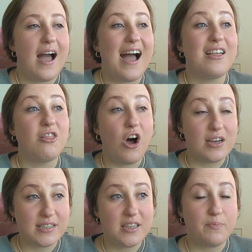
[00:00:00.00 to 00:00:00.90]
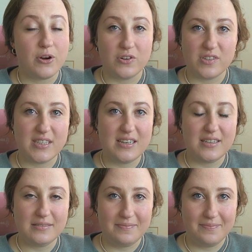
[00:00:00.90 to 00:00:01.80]
I lost the
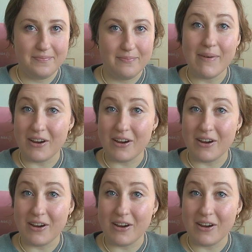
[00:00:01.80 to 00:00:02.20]
person, my